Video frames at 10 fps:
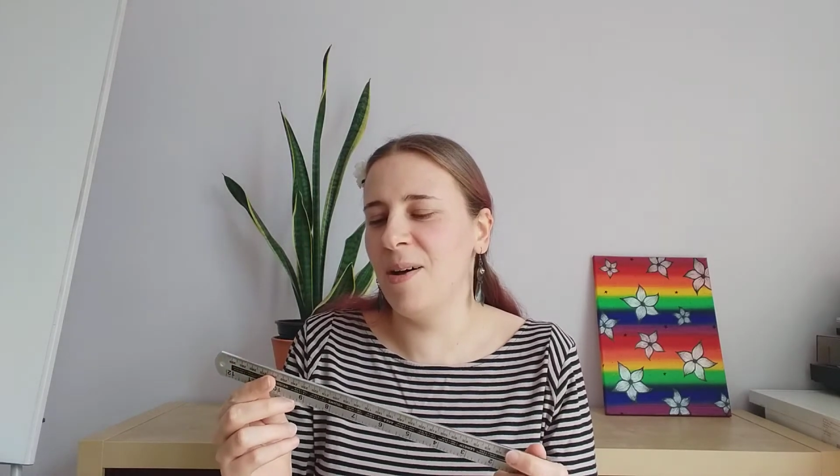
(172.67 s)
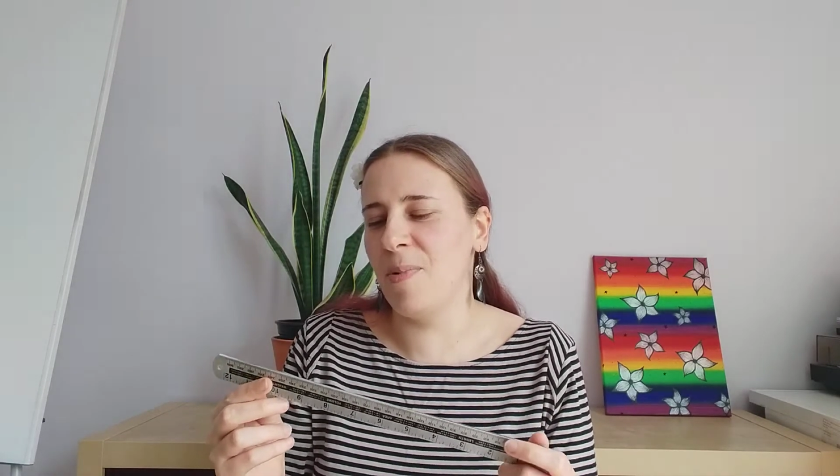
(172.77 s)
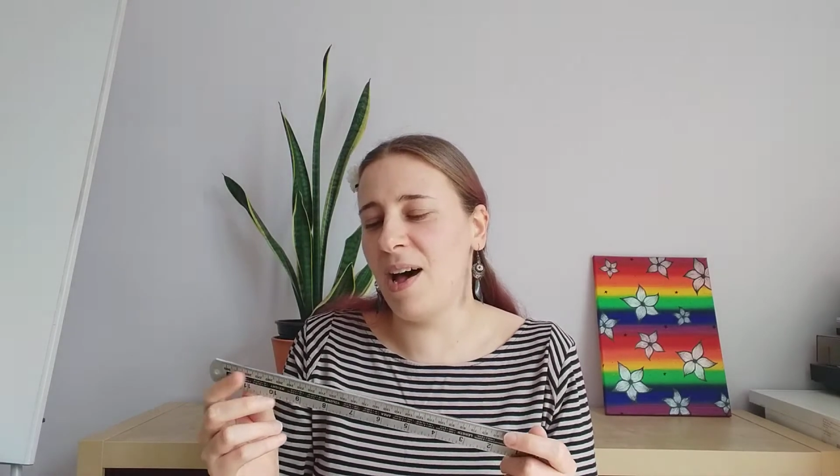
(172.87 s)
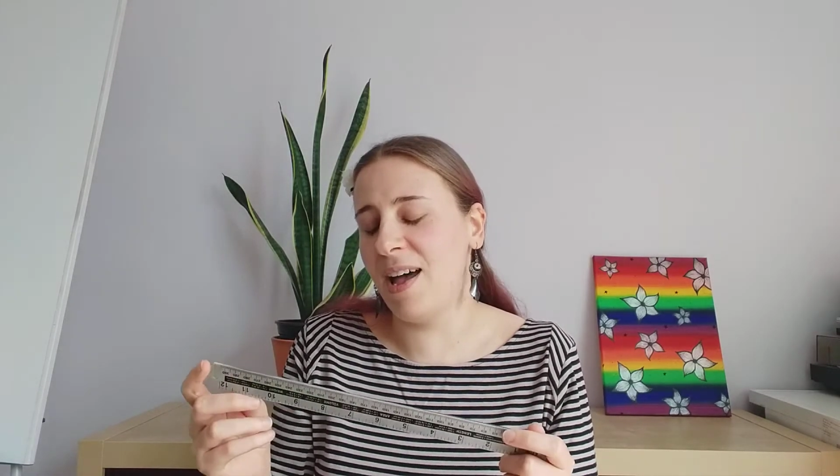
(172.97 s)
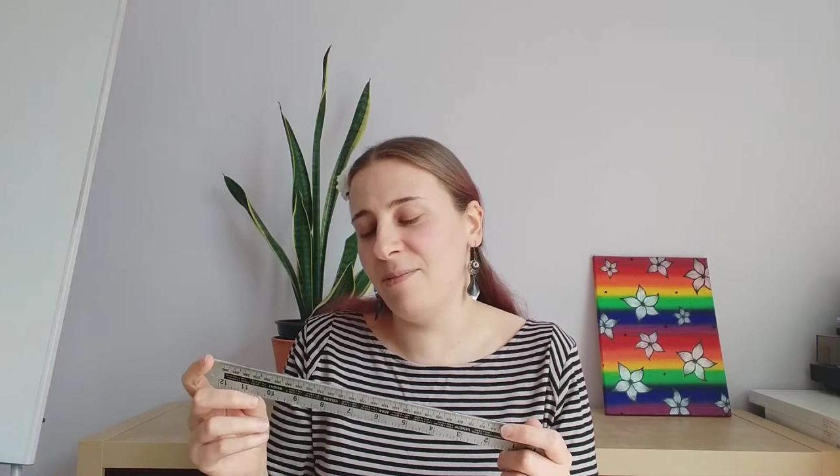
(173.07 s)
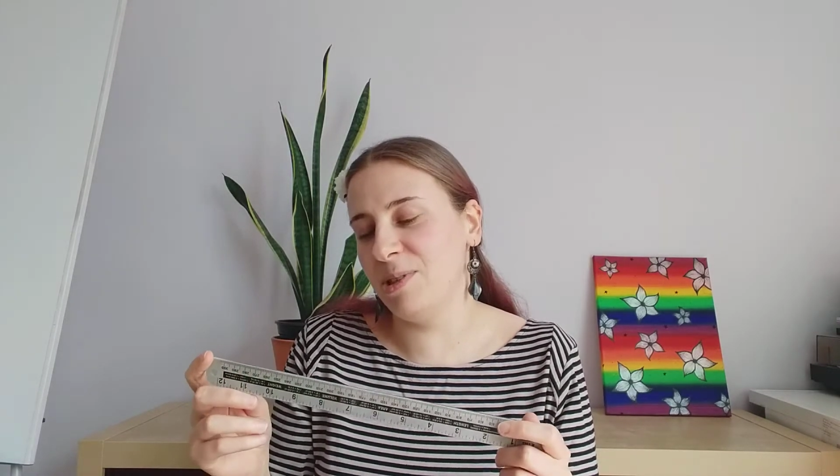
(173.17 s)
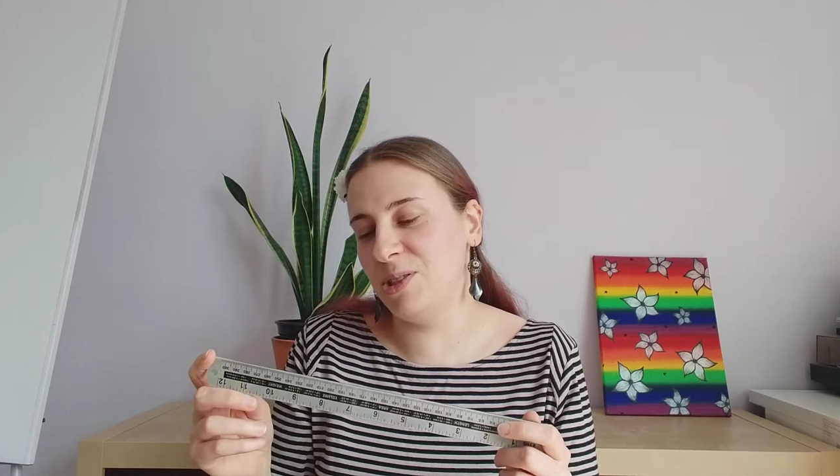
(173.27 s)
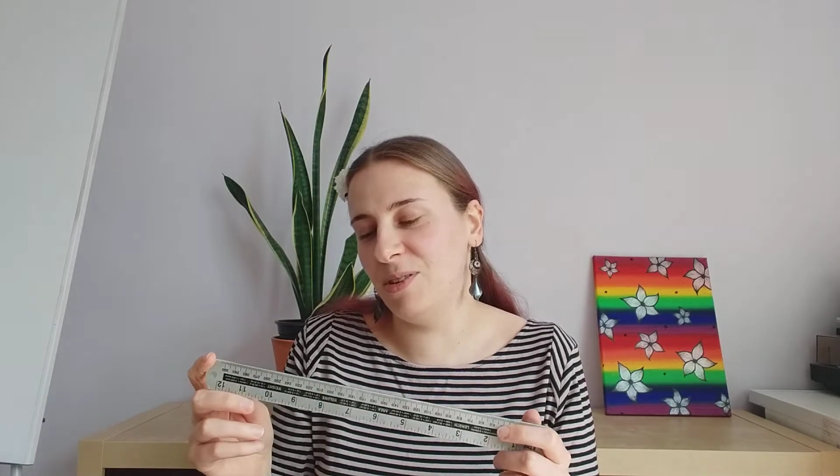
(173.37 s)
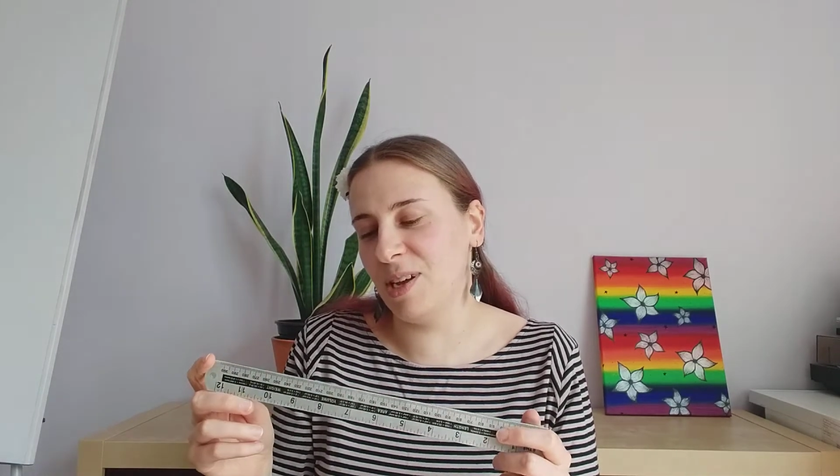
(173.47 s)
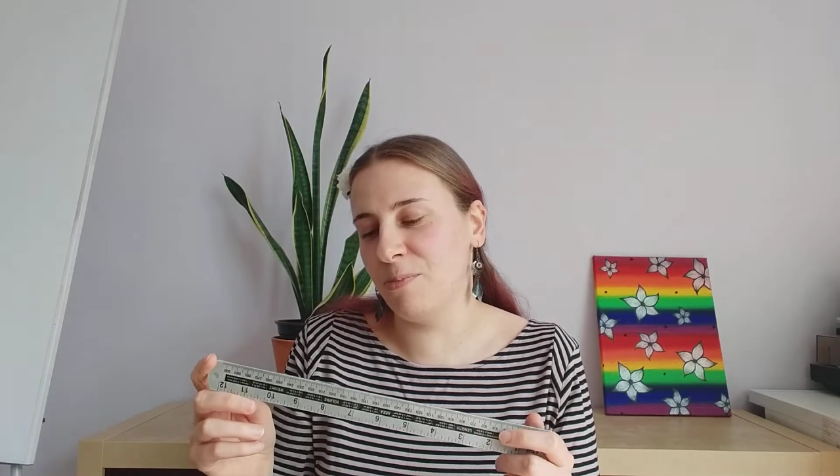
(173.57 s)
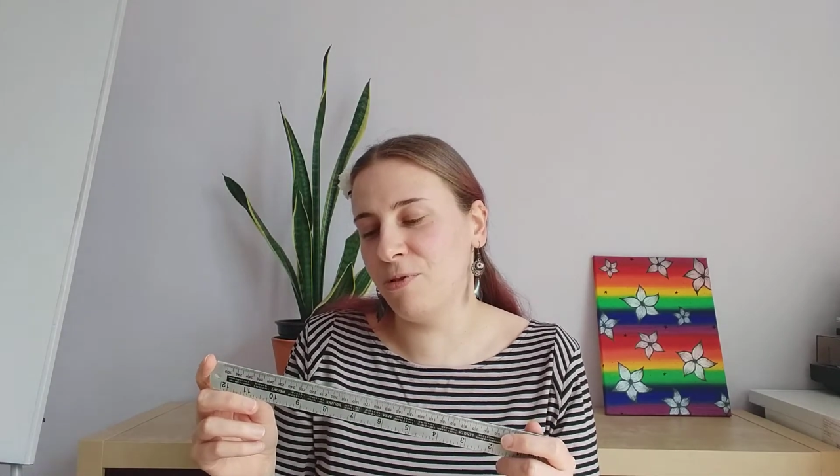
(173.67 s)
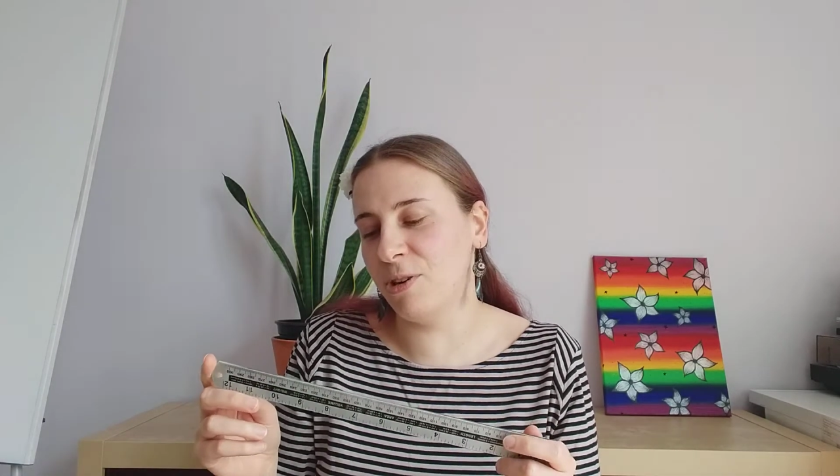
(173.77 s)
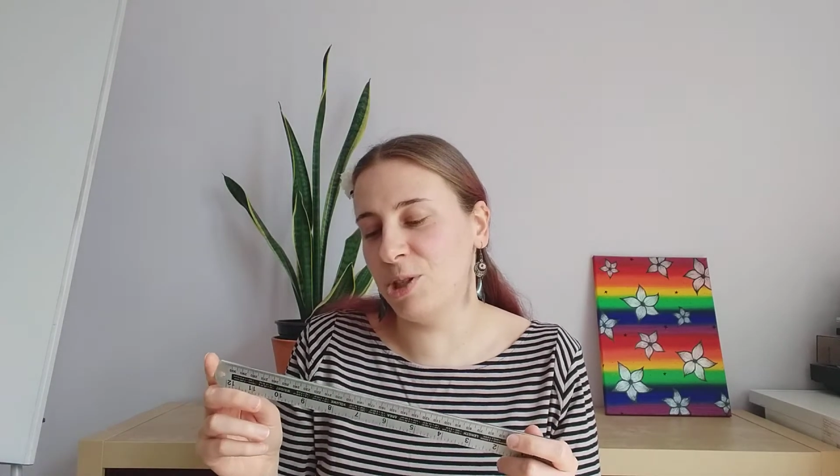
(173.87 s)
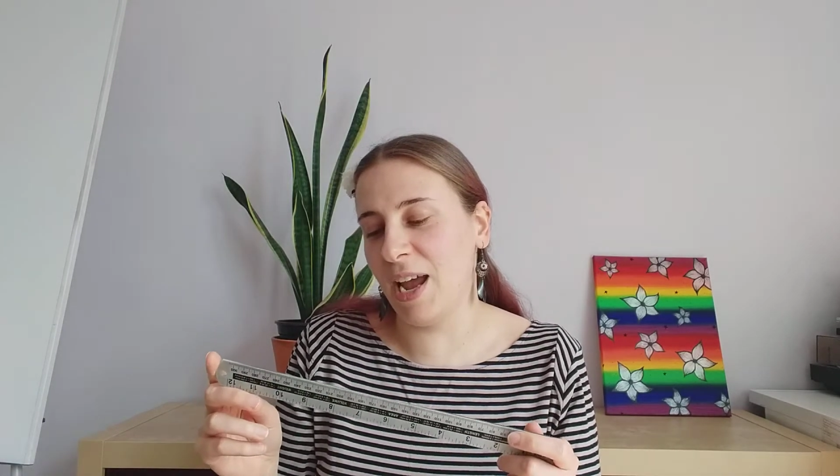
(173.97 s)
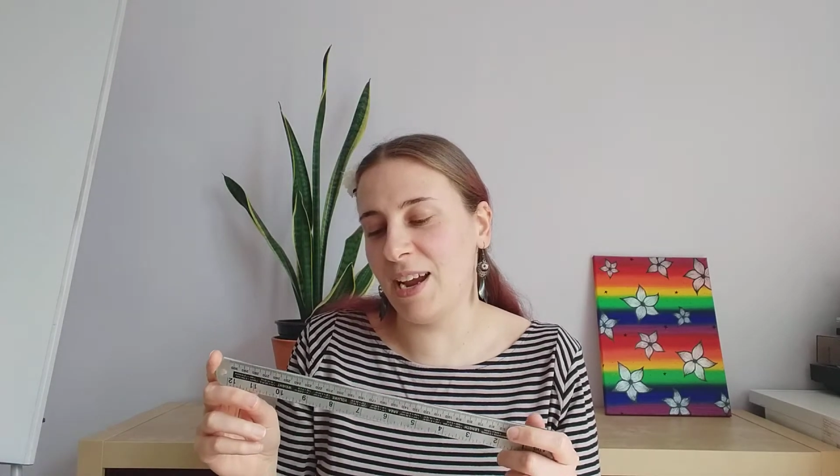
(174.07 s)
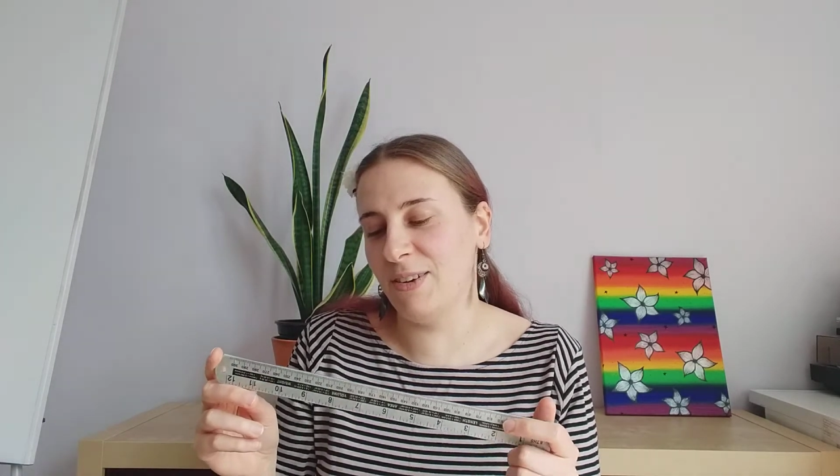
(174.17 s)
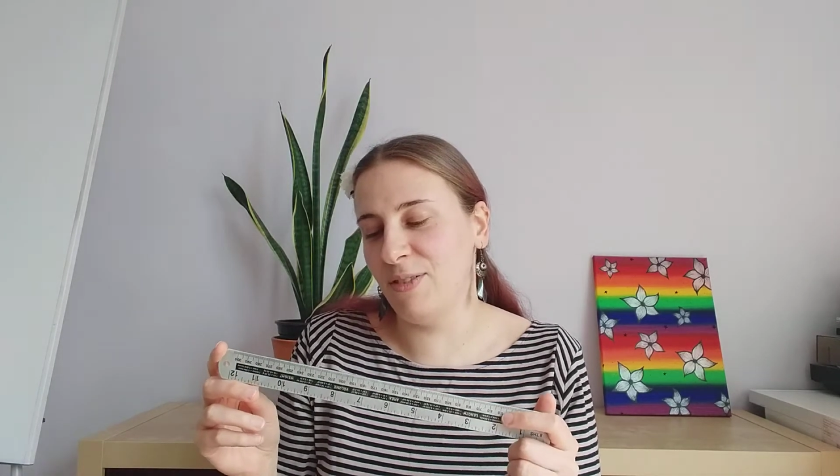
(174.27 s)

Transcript: But I was doing a project